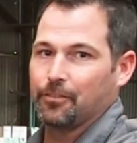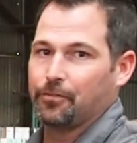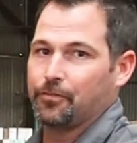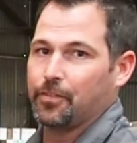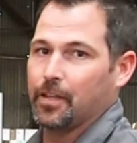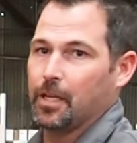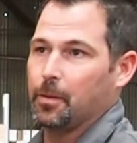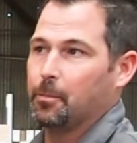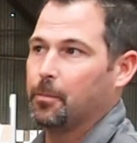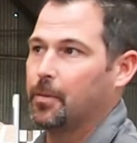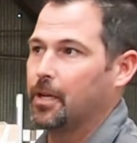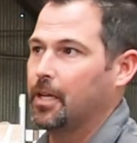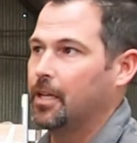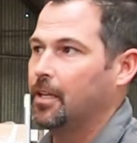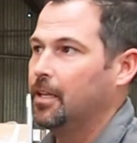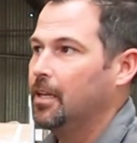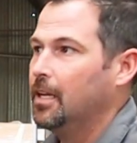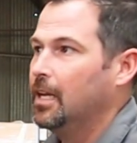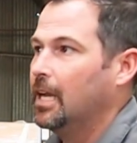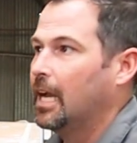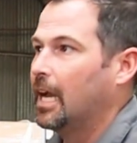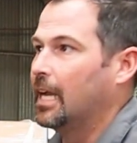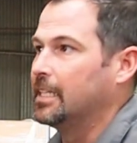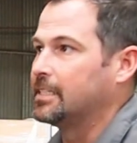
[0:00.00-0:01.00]
the fitment
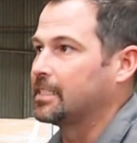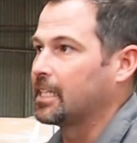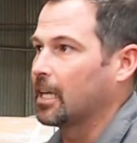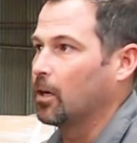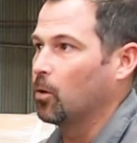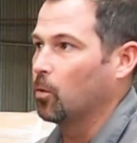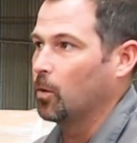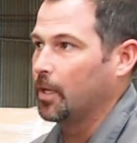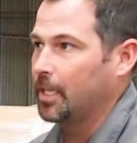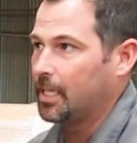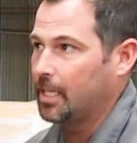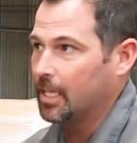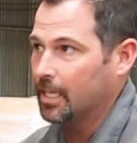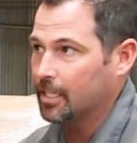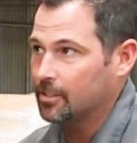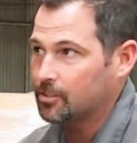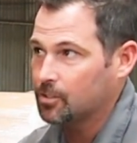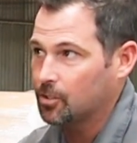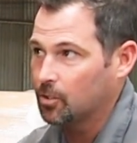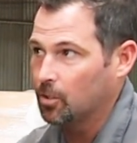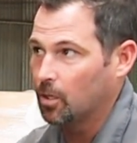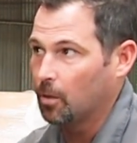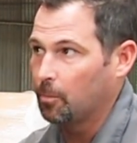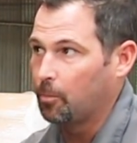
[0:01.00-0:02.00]
until we
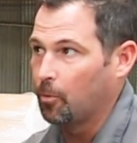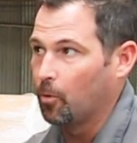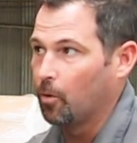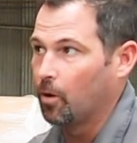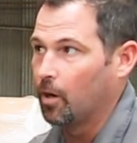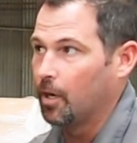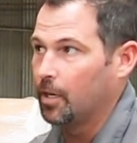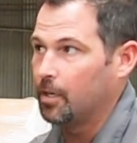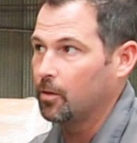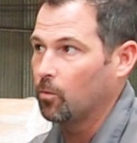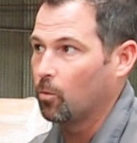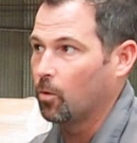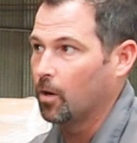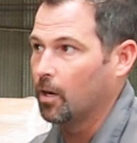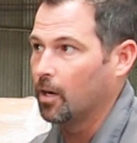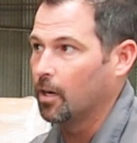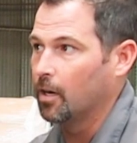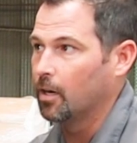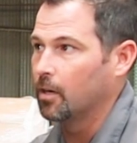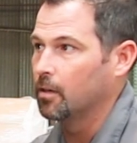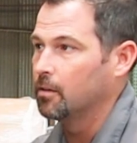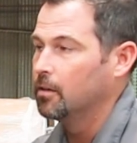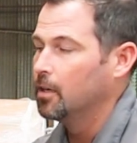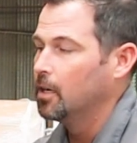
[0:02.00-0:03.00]
get to a point
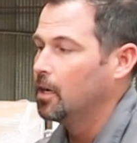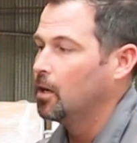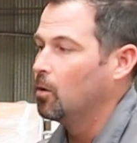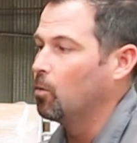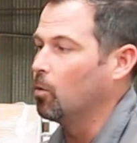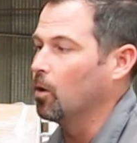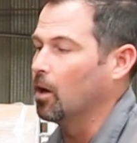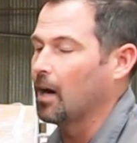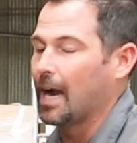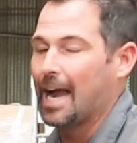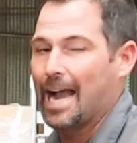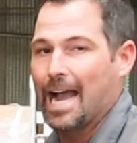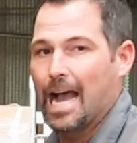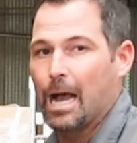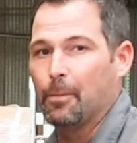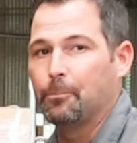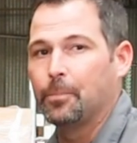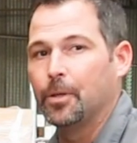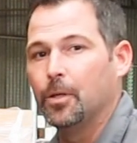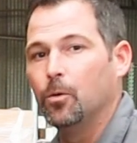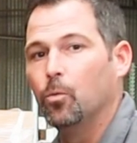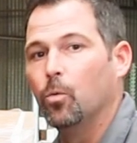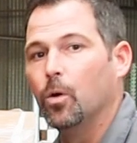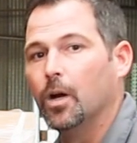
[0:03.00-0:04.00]
where we're
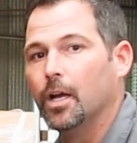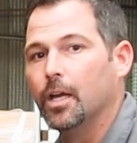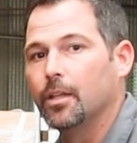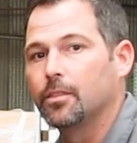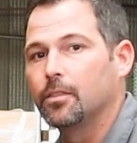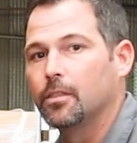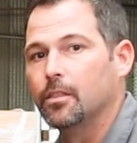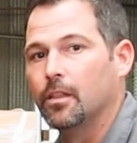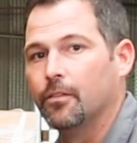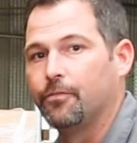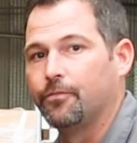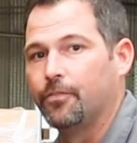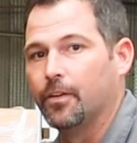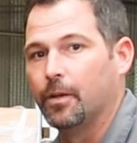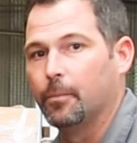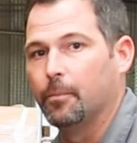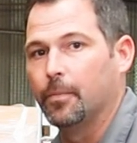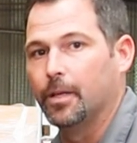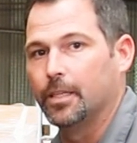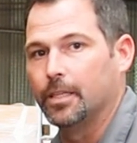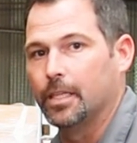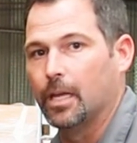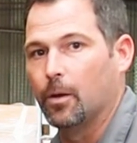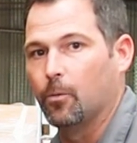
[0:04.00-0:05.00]
happy with the
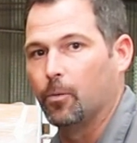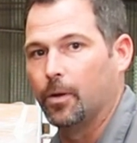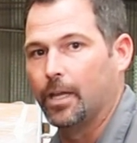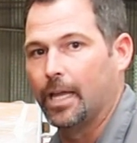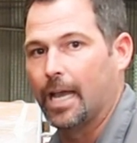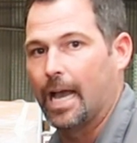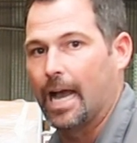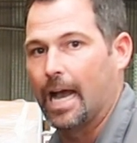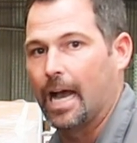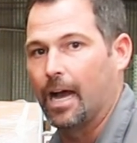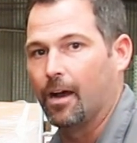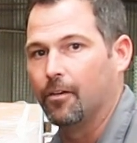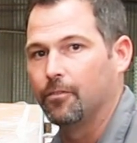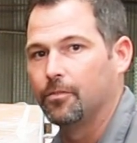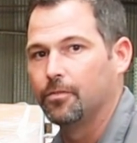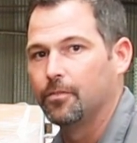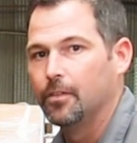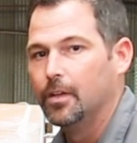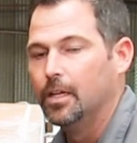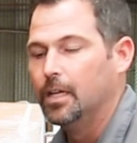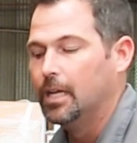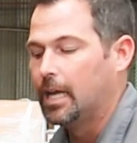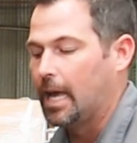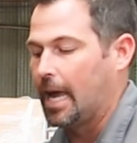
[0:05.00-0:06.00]
fitment that we have.
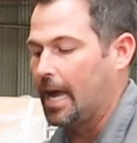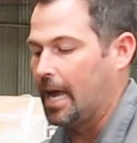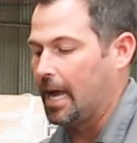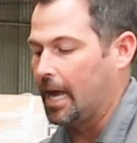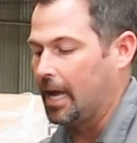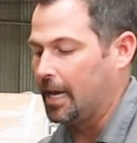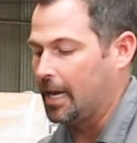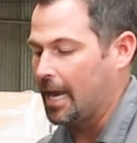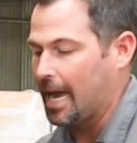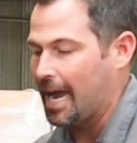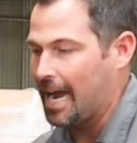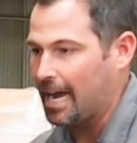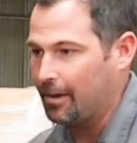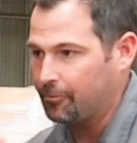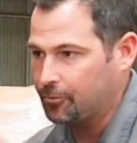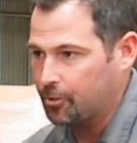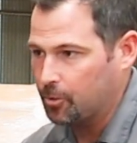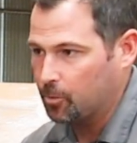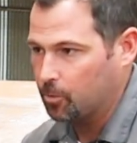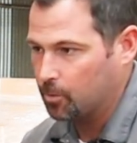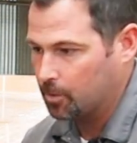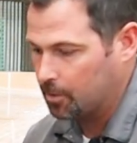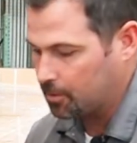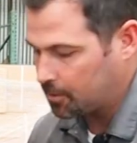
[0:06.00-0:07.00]
And
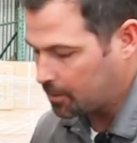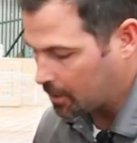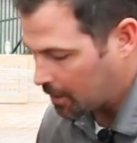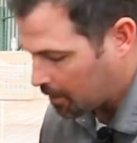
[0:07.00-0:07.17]
after we're